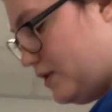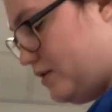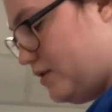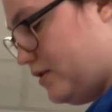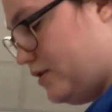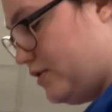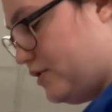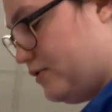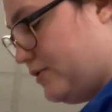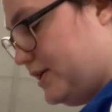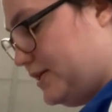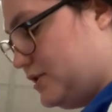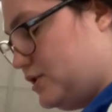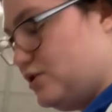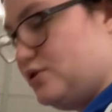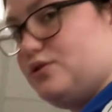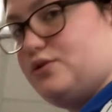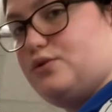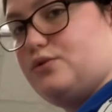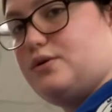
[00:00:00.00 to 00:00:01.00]
You're going
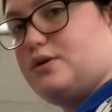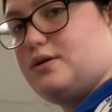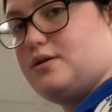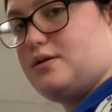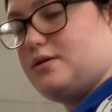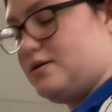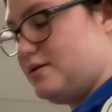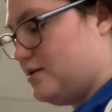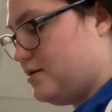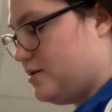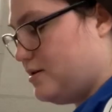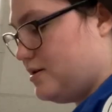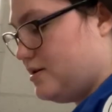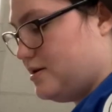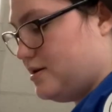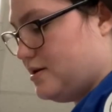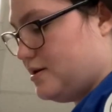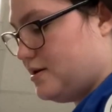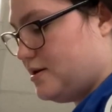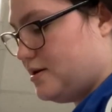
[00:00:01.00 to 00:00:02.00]
to
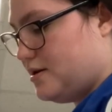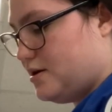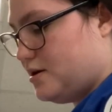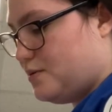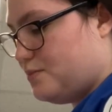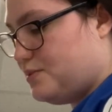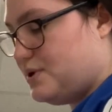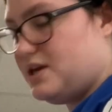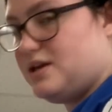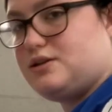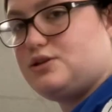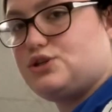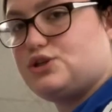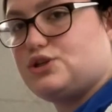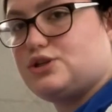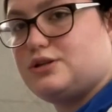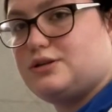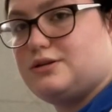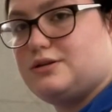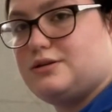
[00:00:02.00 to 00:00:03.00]
pinch